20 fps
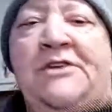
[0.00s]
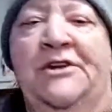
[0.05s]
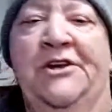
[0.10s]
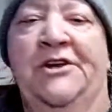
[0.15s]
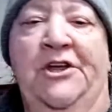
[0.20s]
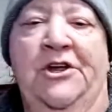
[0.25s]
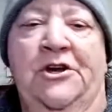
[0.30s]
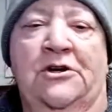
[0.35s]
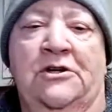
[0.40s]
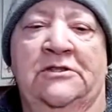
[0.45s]
in
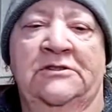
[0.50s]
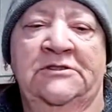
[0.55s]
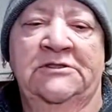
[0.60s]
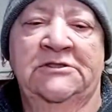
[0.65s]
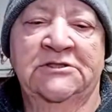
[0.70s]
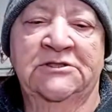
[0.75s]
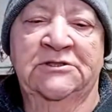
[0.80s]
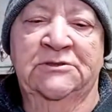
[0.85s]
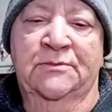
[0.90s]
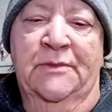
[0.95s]
here,
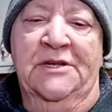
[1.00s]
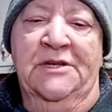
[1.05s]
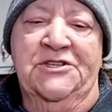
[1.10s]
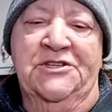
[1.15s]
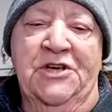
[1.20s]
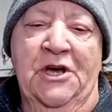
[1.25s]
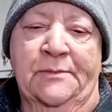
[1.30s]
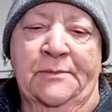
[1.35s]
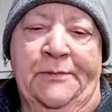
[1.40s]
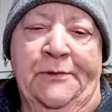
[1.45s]
my
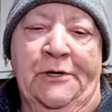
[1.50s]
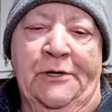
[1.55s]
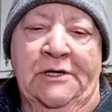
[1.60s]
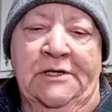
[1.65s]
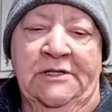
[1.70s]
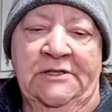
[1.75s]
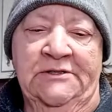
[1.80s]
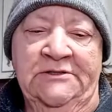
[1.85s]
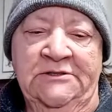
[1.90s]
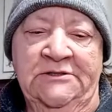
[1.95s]

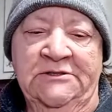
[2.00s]
checkbook.